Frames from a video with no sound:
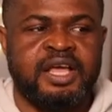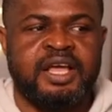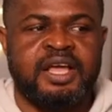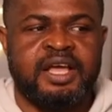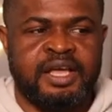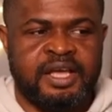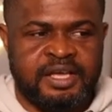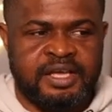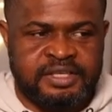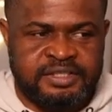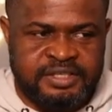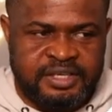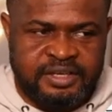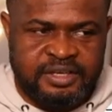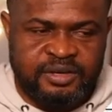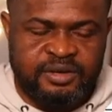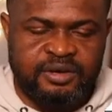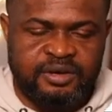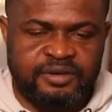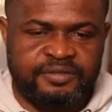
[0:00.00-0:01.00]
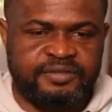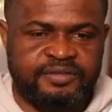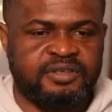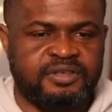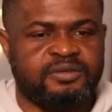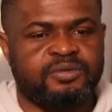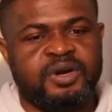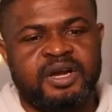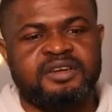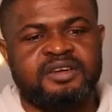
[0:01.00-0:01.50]
is engulfing.
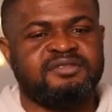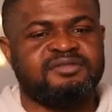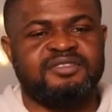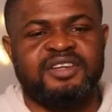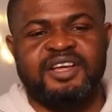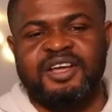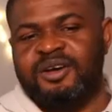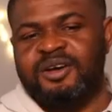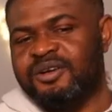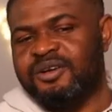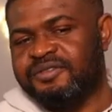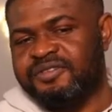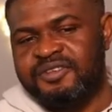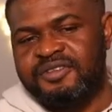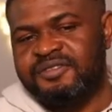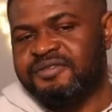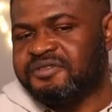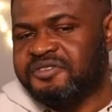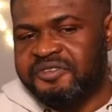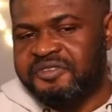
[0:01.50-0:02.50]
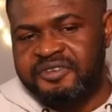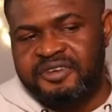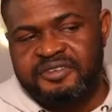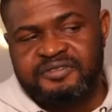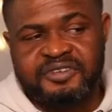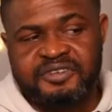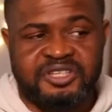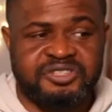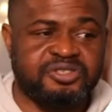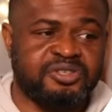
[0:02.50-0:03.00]
Well, engulfing is different
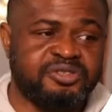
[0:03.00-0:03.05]
version.